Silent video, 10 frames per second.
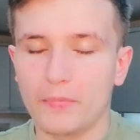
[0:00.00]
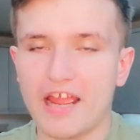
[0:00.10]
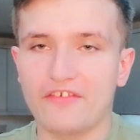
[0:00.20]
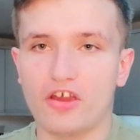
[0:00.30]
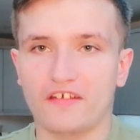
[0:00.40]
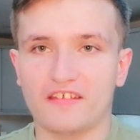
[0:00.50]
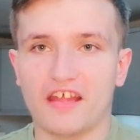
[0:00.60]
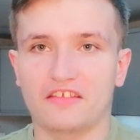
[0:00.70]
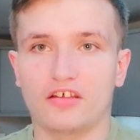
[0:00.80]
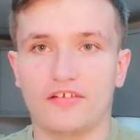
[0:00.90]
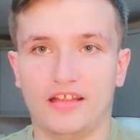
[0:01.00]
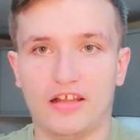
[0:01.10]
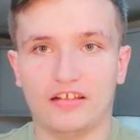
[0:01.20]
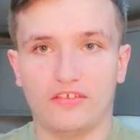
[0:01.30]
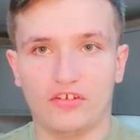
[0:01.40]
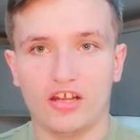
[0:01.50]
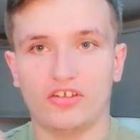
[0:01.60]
but yeah, if you're excited to look at the atmosphere,